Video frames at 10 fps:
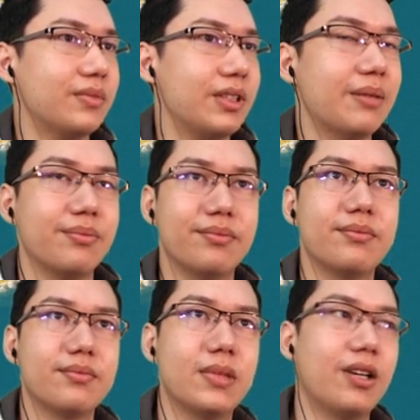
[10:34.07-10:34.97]
Yep.
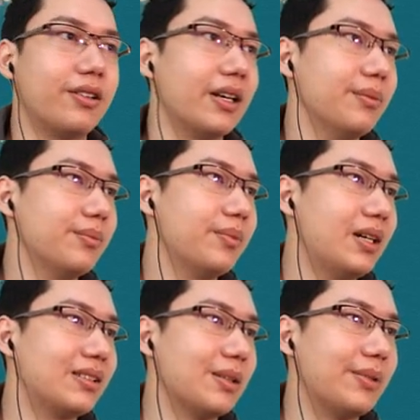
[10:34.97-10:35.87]
Okay.
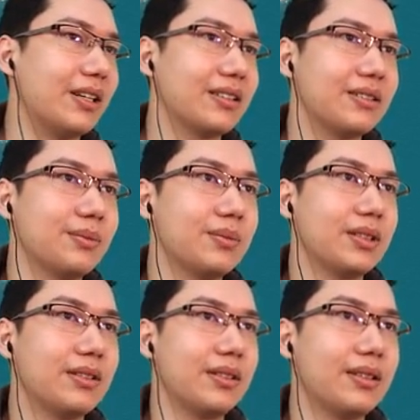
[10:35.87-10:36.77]
Parks are parks.
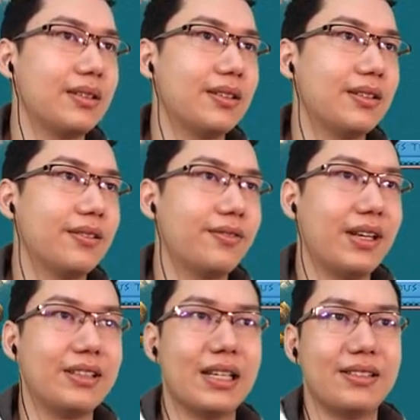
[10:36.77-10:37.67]

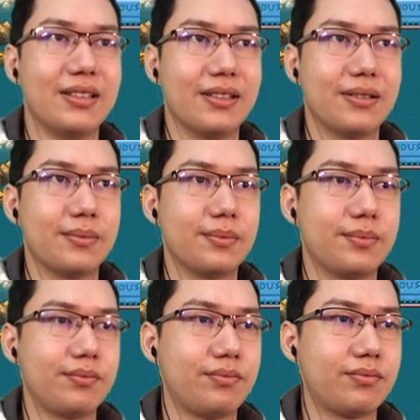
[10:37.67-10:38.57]
Fantastic.
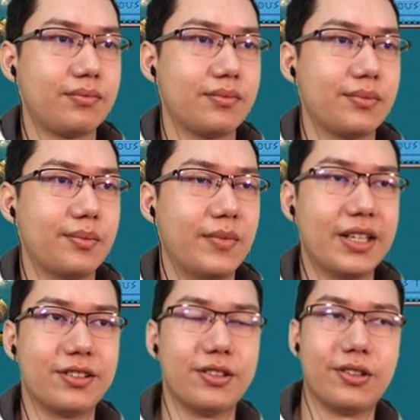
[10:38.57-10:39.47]

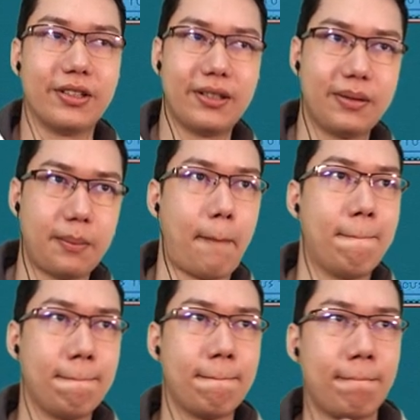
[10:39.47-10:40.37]
Next tutorial.
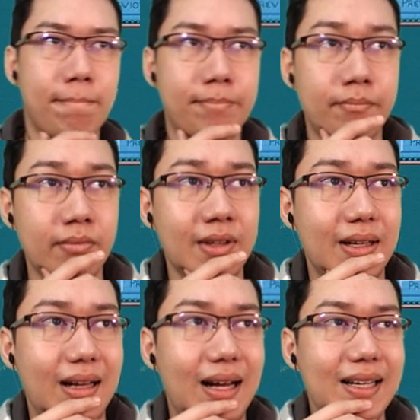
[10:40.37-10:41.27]

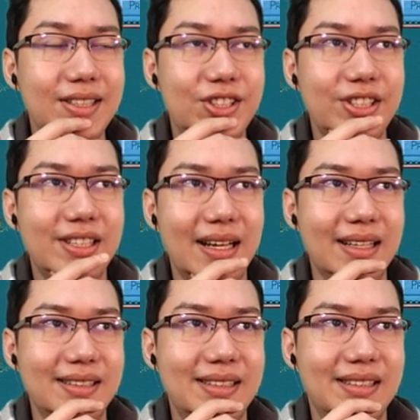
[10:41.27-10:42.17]
Hygiene
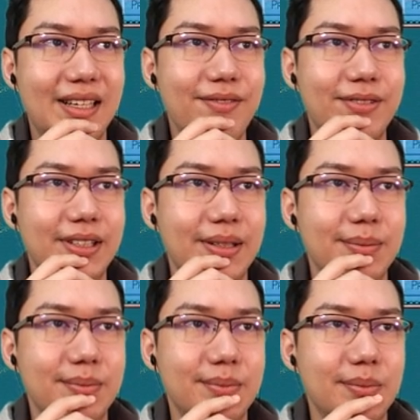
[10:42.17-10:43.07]
and safety.
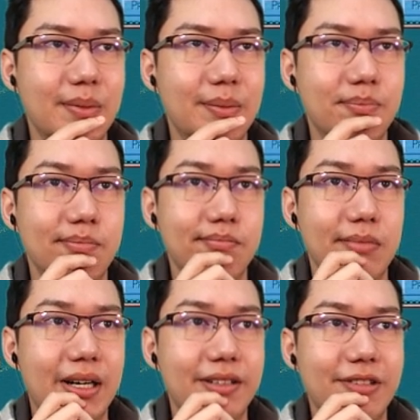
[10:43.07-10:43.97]

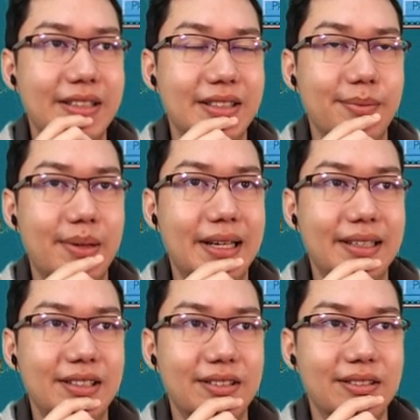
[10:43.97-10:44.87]
Unrest and
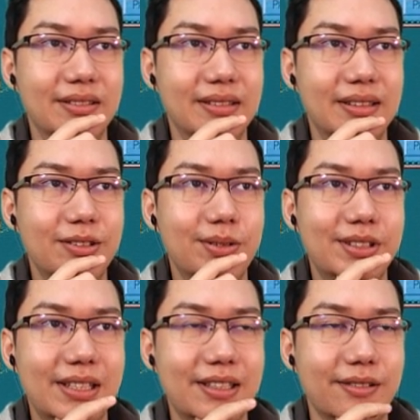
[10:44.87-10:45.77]
plague. So this was
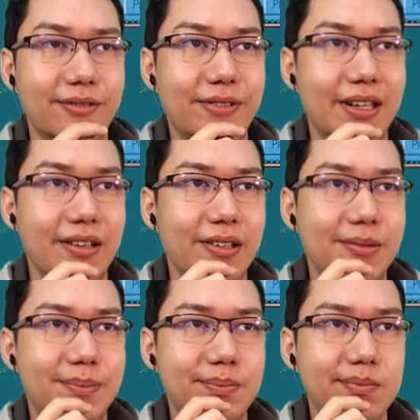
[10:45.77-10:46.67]
in Pharaoh.